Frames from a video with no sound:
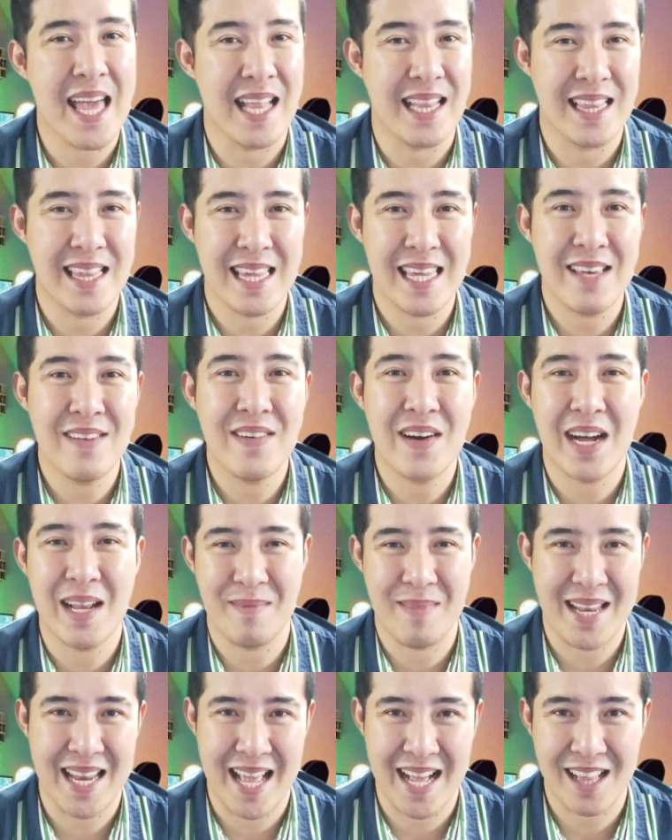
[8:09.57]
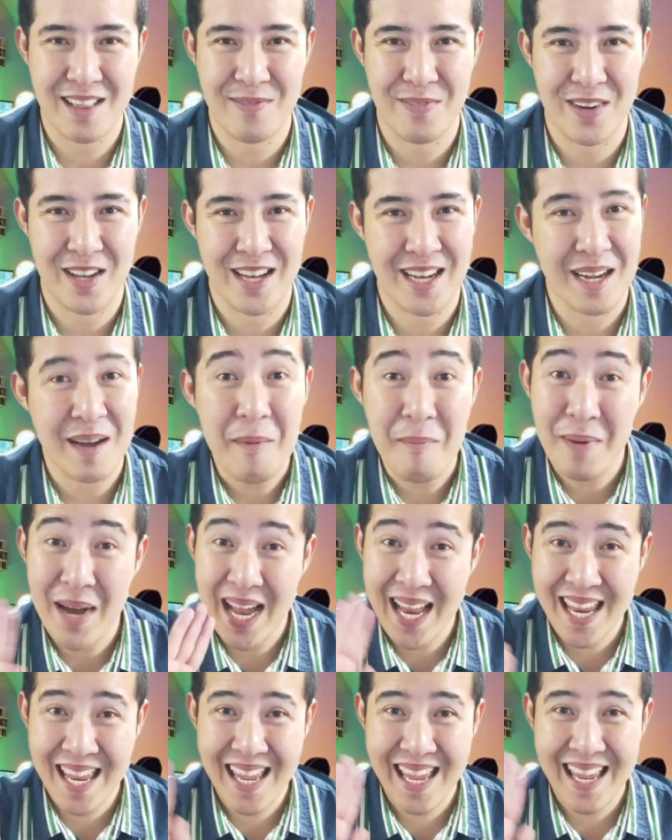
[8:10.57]
and see you on my next vlog.
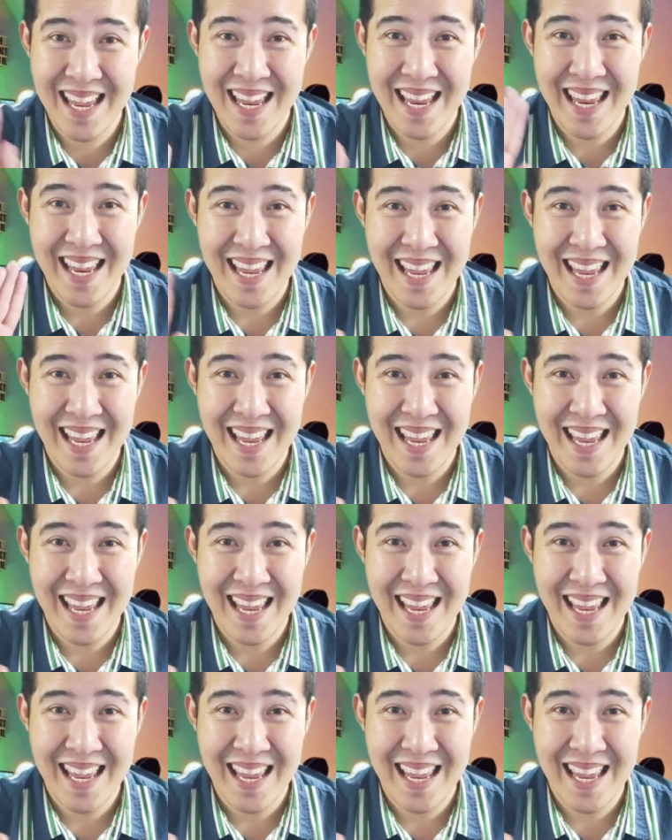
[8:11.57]
Bye!